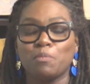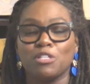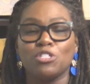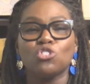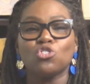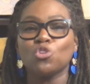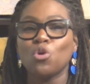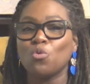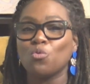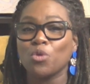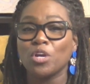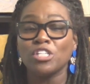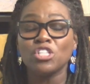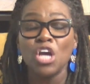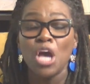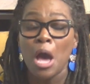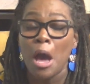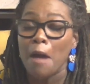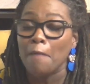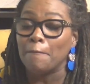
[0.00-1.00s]
so rich.
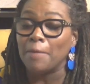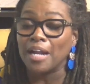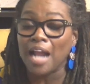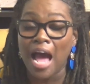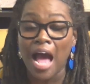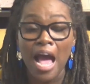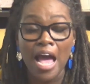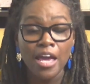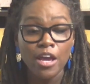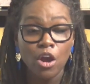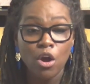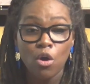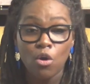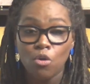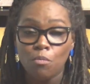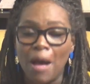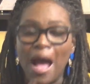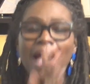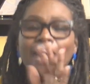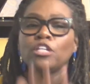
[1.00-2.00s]
But
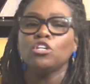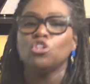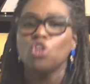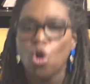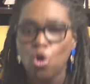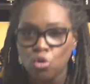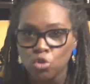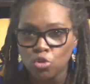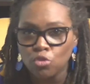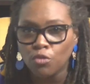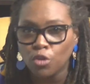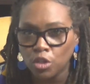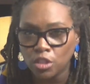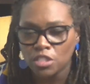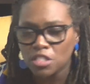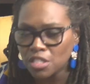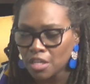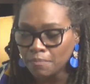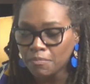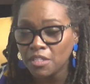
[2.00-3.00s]
I know you've
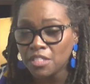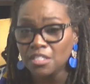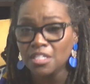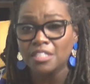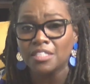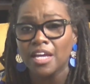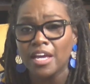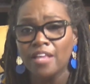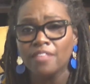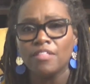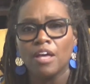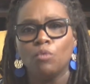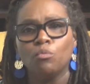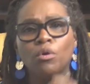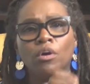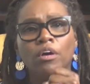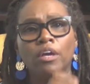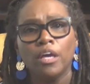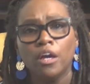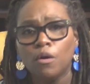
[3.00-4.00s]
heard something today that
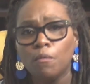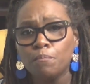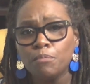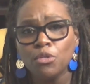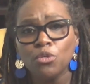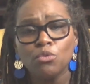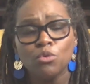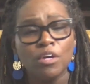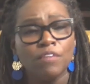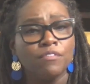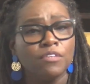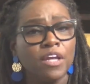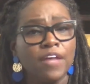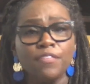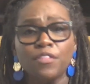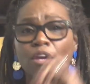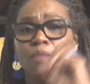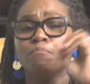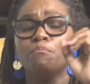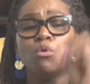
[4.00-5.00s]
will help you, if
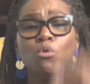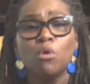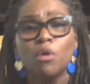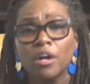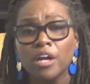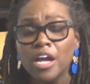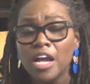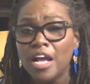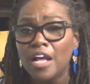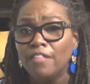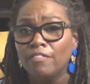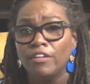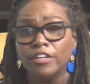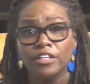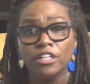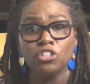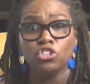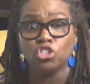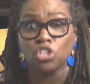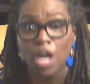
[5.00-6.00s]
nothing more
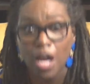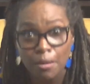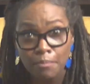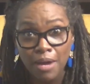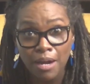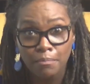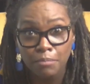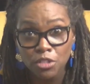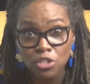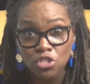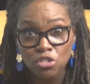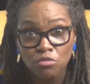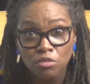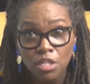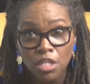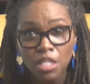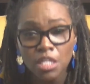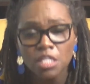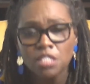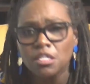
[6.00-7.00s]
than the job
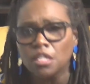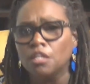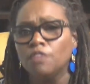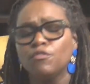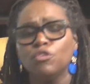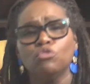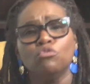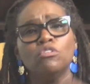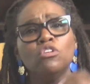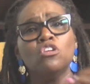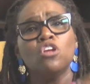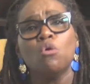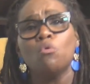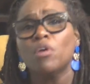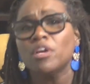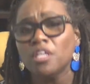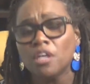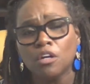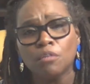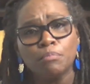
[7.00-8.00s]
opportunities. And if you
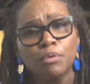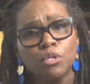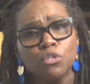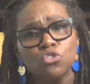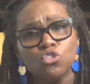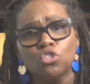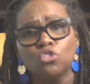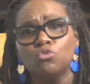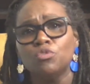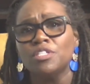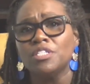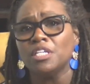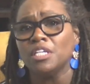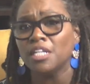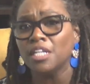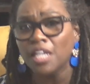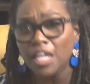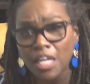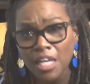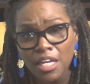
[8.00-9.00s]
know a young person who is
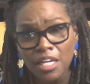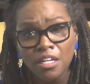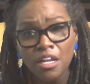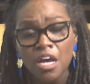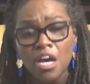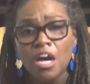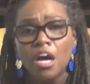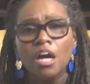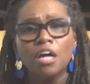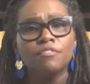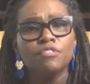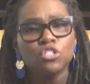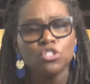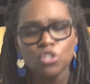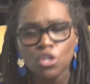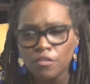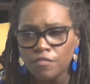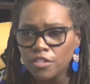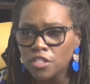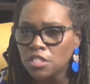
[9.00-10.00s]
in need of
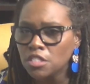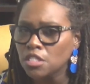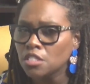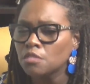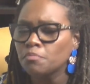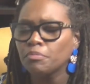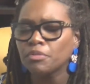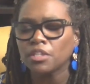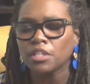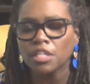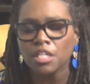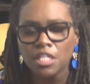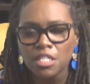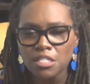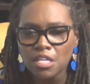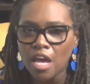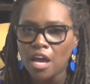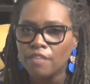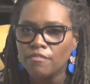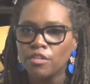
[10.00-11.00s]
services,
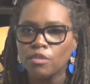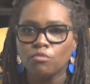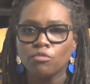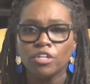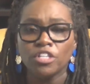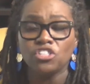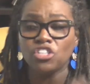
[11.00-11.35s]
please have them reach